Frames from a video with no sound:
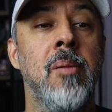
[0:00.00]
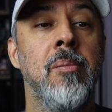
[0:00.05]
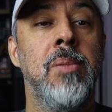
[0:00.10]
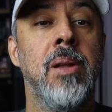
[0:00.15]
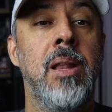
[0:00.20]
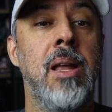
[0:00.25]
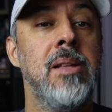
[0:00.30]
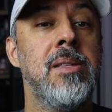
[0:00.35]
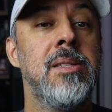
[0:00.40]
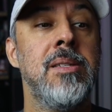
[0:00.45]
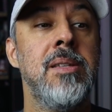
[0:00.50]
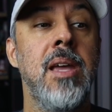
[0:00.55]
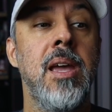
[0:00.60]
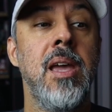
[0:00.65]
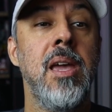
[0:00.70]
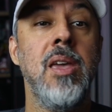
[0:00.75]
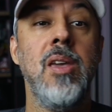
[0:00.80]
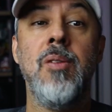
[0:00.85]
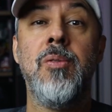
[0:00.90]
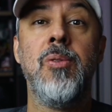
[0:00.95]
But let's say
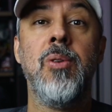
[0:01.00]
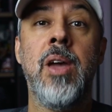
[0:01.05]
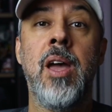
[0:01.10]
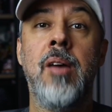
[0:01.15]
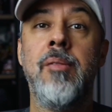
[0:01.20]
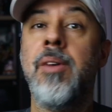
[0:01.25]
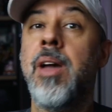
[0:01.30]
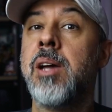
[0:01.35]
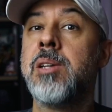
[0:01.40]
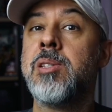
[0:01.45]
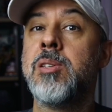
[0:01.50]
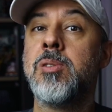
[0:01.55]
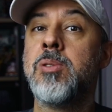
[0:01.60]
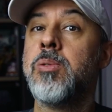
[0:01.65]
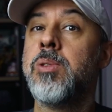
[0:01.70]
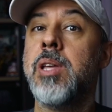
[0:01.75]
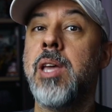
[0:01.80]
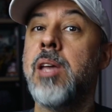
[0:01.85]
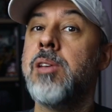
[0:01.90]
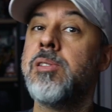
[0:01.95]
if you have access to
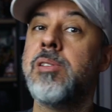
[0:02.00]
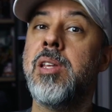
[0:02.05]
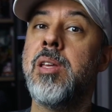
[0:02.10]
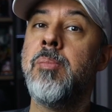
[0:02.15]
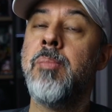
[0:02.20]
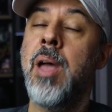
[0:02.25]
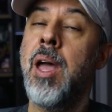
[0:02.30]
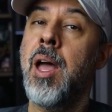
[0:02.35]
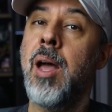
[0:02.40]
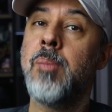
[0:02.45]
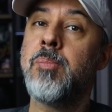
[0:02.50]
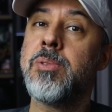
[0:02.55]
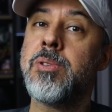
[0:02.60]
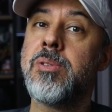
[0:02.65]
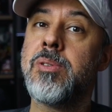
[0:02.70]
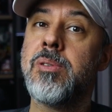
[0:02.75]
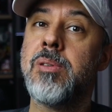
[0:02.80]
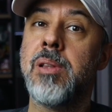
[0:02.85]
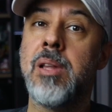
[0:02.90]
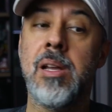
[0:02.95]
the HD
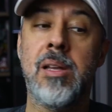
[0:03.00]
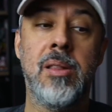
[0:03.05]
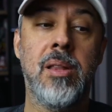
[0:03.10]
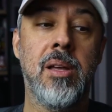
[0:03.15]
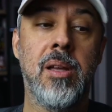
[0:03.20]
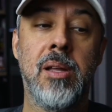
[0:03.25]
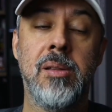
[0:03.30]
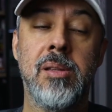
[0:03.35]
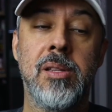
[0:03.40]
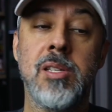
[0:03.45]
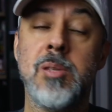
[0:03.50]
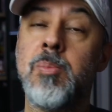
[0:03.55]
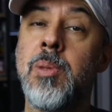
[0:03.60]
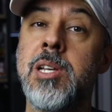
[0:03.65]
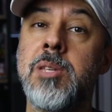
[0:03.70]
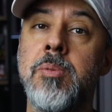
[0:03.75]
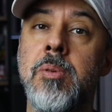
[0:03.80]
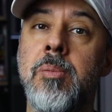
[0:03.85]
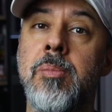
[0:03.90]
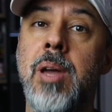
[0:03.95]
maps, like the
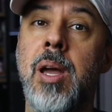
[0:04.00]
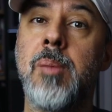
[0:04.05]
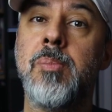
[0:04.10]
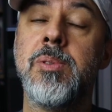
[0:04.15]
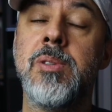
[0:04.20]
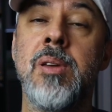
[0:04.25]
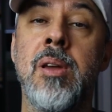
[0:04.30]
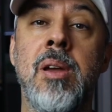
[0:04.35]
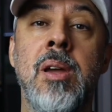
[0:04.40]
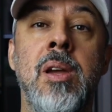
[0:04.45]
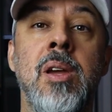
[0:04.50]
displacement maps,